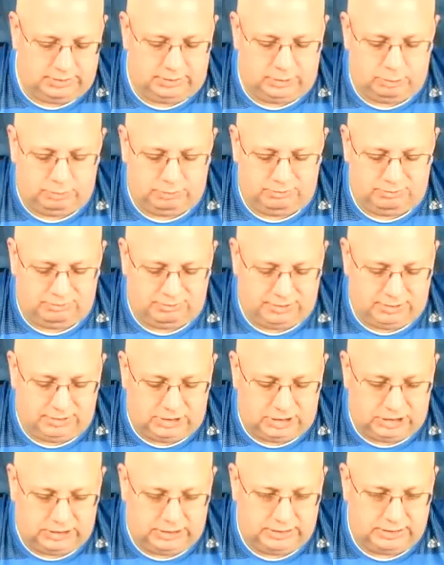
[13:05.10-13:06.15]
in an open
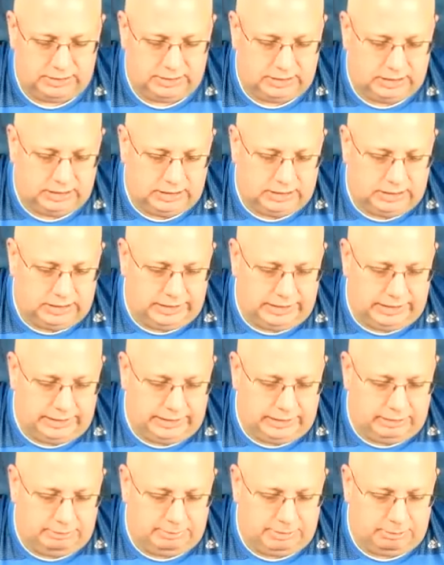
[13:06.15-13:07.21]
field you
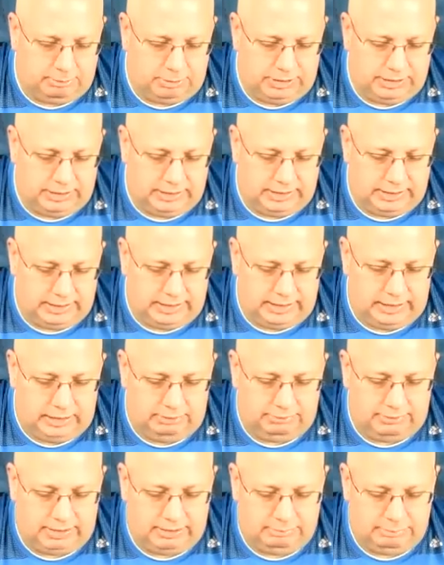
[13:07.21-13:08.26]
know i'm going to bring an
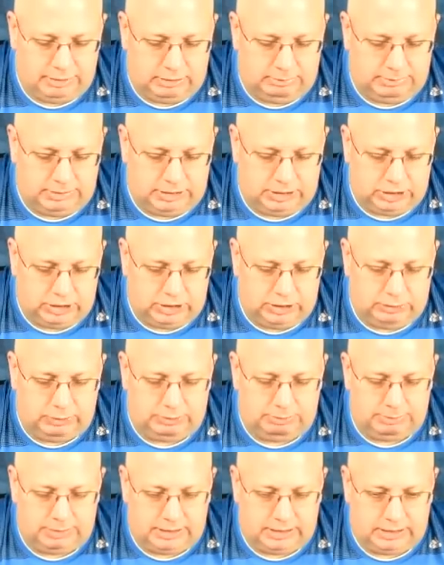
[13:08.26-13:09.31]
85 millimeter
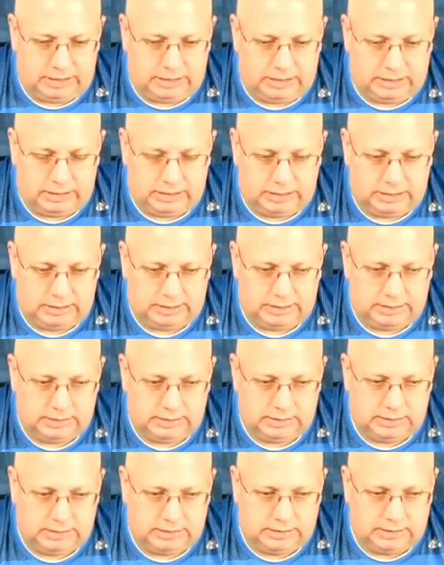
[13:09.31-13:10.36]
with me
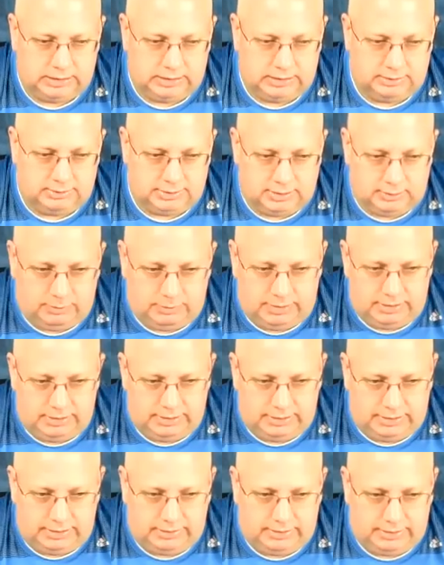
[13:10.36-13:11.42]
like, well,
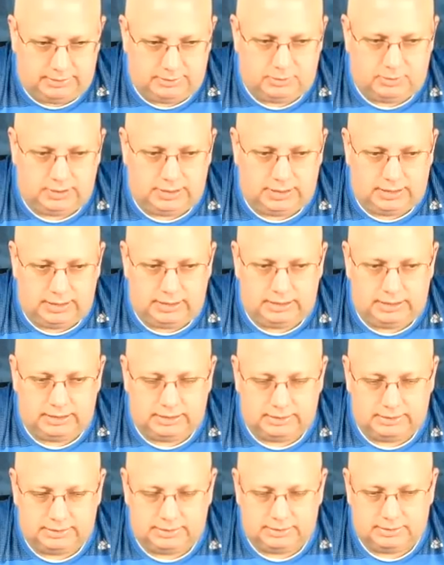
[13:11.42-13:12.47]
you know, that's okay.
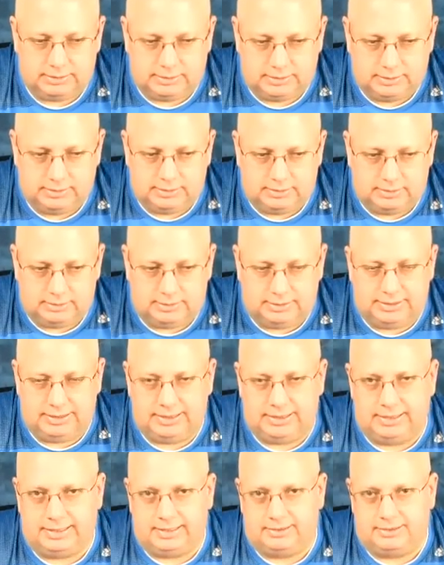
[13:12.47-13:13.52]
You can get
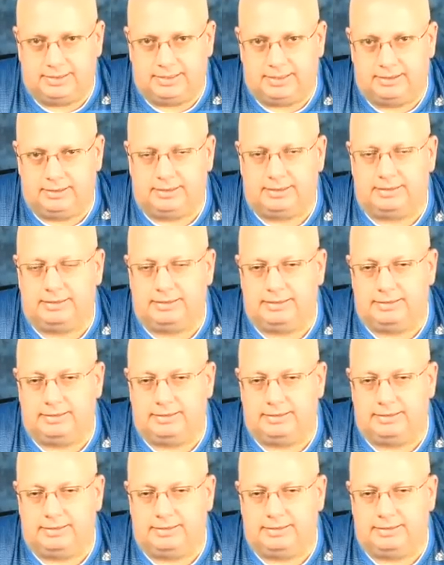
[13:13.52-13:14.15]
it down there.